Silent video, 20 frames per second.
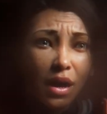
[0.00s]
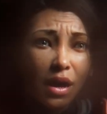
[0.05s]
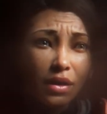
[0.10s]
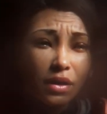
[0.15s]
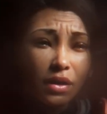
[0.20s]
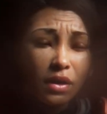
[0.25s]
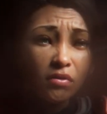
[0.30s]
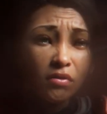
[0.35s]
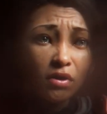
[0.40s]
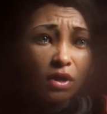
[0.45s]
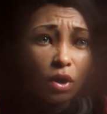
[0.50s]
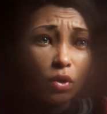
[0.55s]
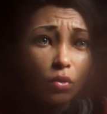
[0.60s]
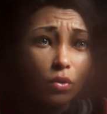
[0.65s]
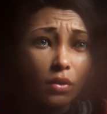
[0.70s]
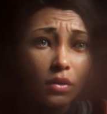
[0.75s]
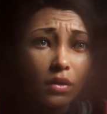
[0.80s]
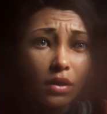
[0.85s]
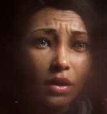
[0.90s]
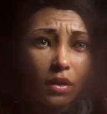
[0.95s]
the worlds you
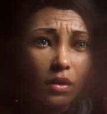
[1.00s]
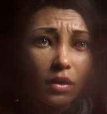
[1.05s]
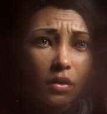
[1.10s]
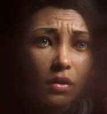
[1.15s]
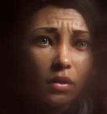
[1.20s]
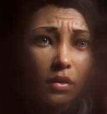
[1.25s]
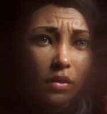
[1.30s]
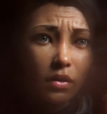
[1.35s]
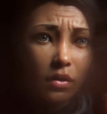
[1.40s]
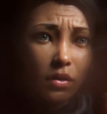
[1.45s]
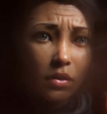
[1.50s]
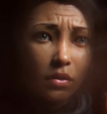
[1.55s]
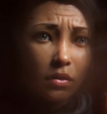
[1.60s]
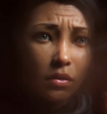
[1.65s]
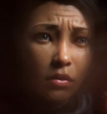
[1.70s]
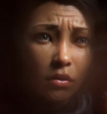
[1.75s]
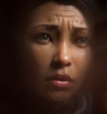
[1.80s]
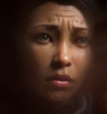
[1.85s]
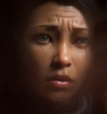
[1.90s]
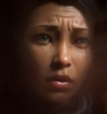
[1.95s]
explore.
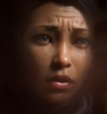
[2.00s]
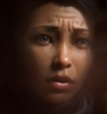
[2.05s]
And with